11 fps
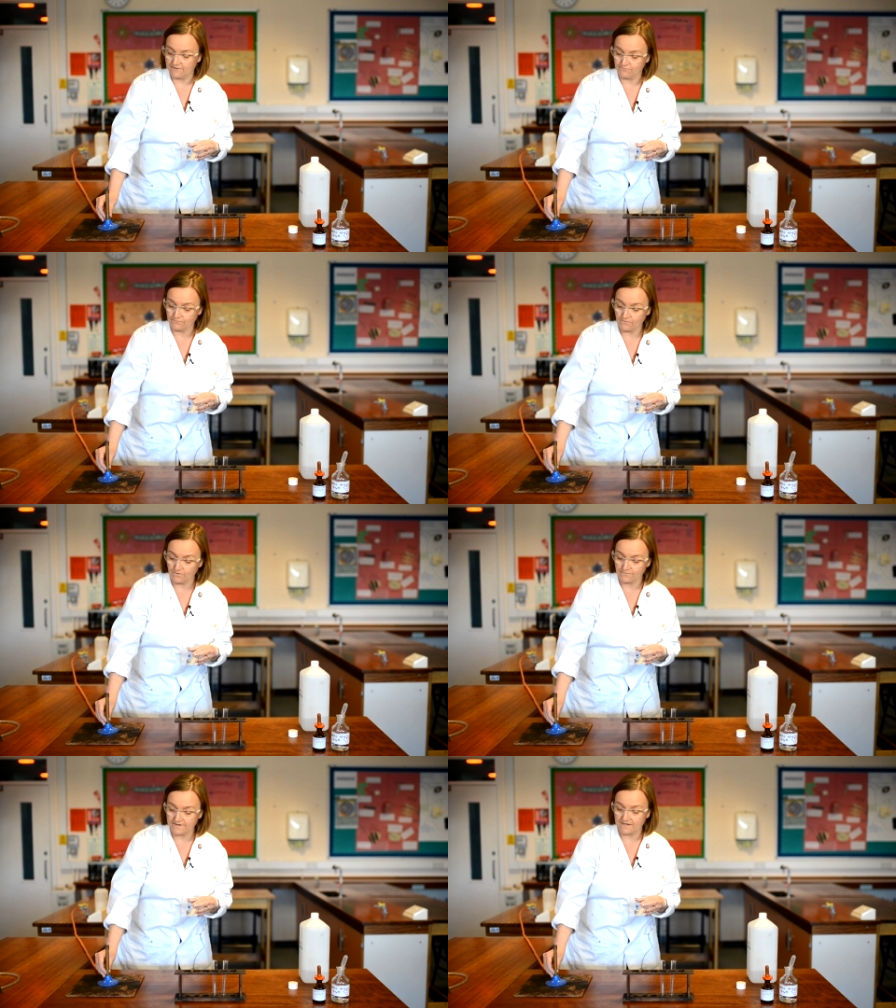a
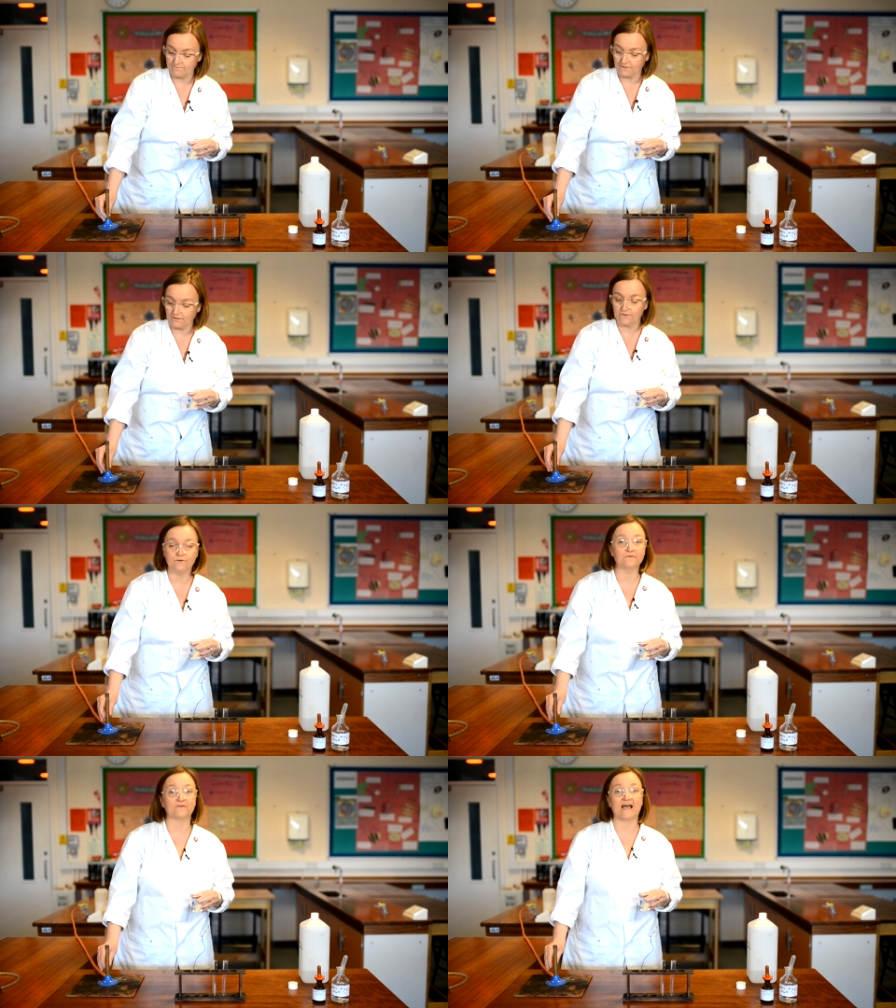roaring
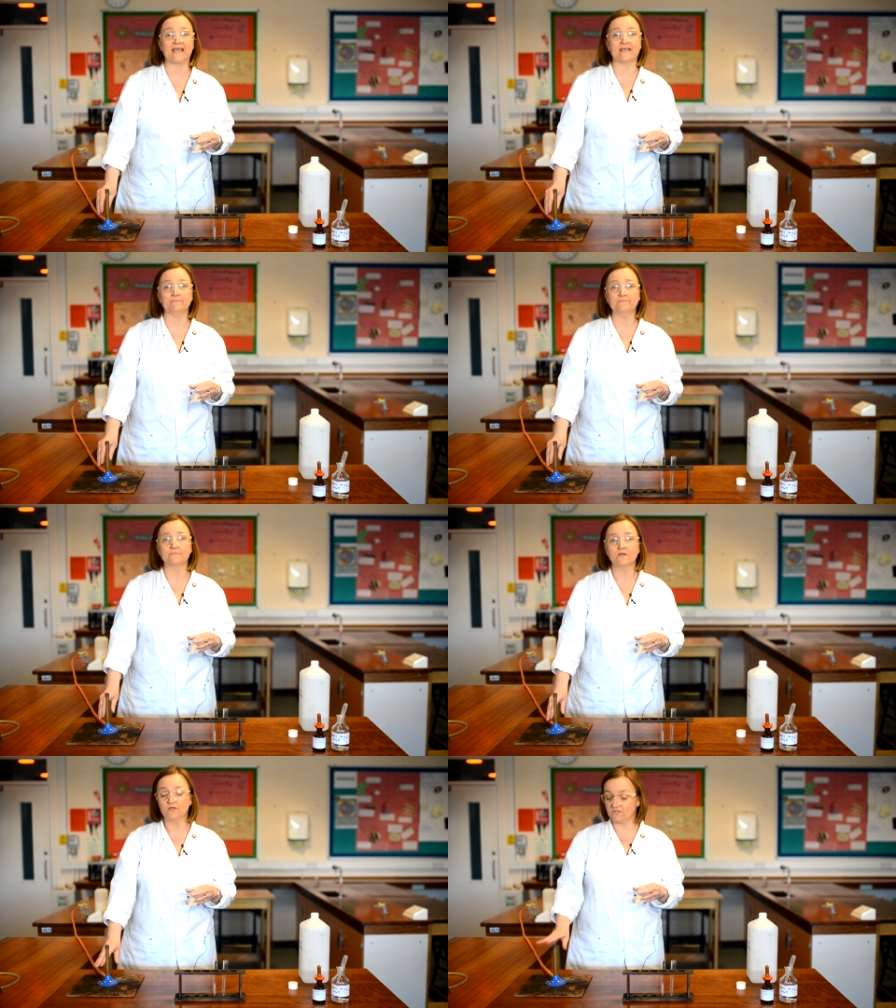blue flame,
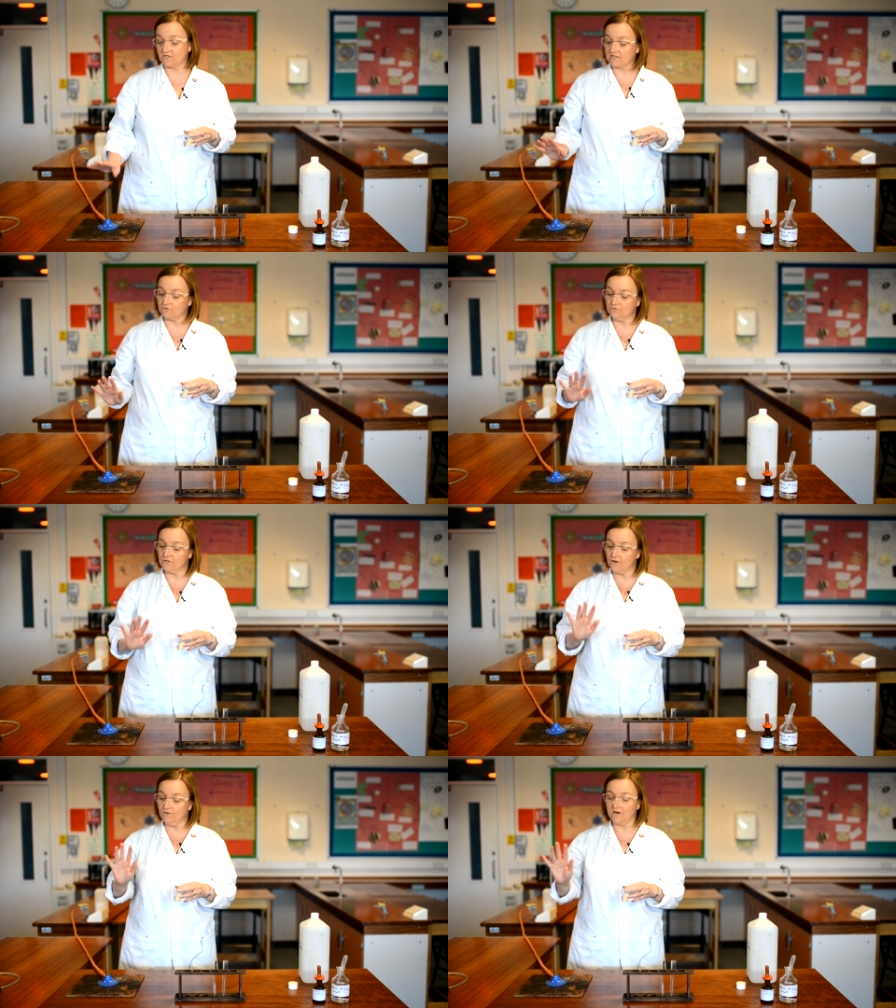so there's
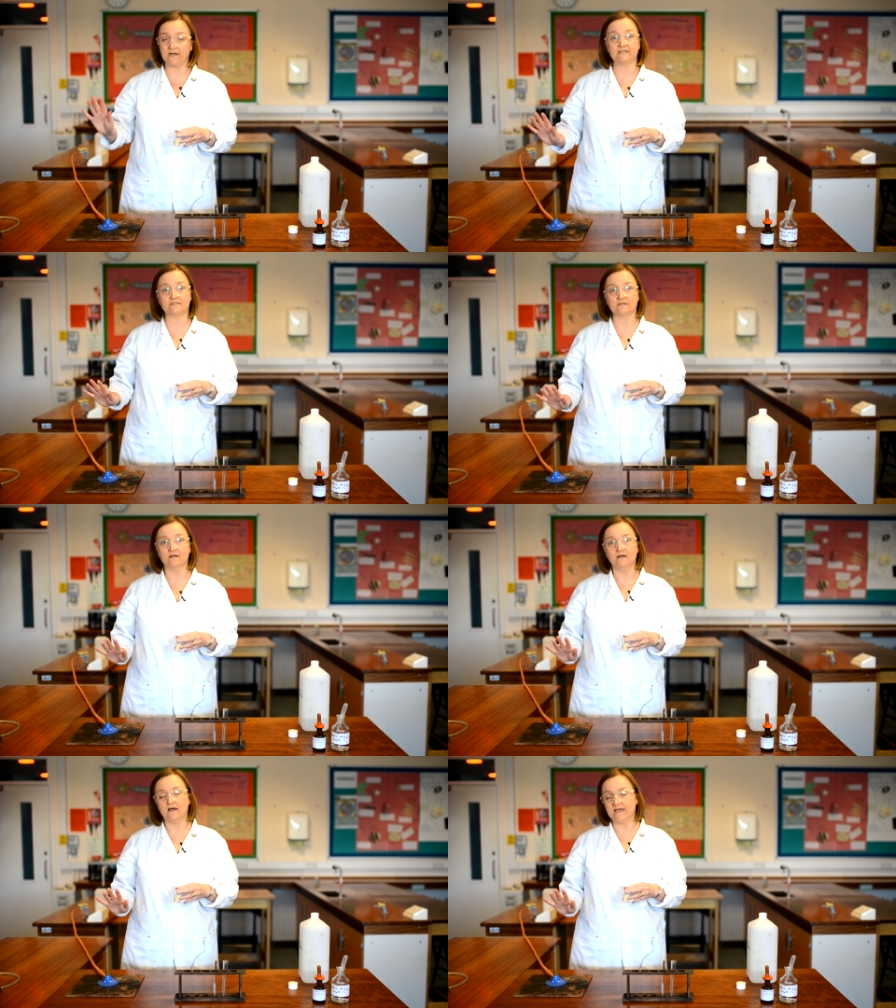no light
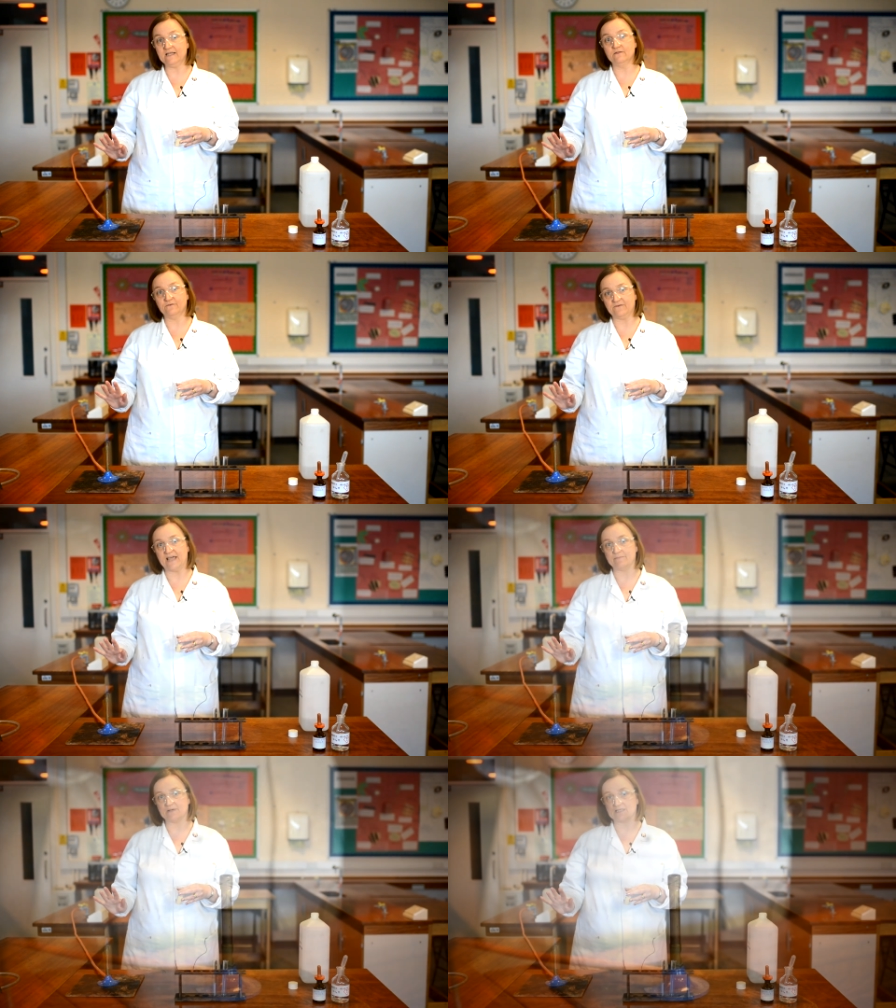in the flame